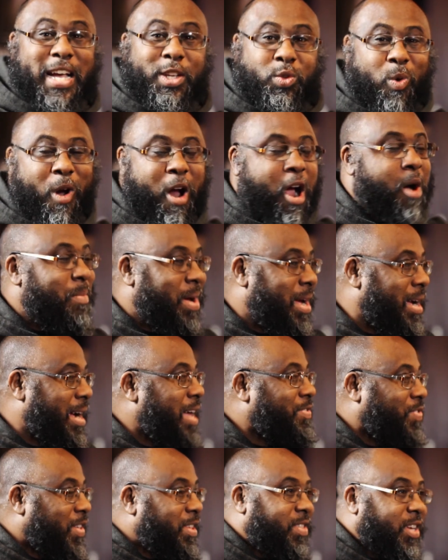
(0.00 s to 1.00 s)
That's where I'm at.
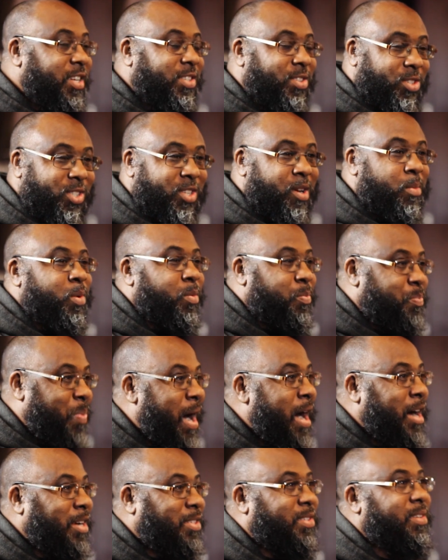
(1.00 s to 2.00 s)
I think these are some of
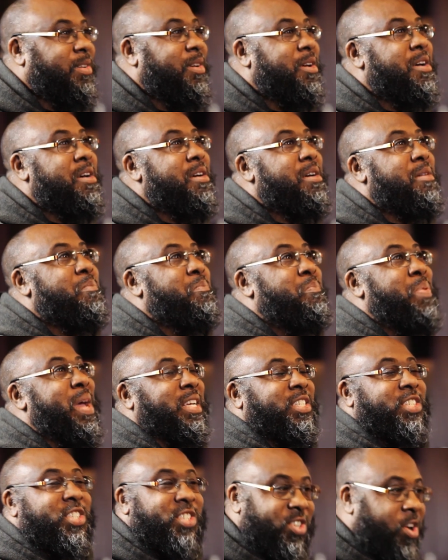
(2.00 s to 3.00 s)
Pac's
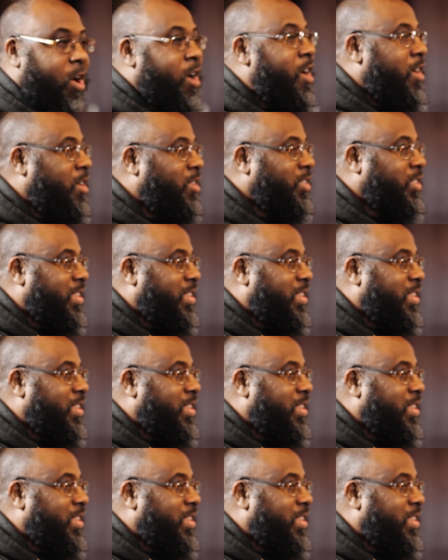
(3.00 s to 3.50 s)
best songs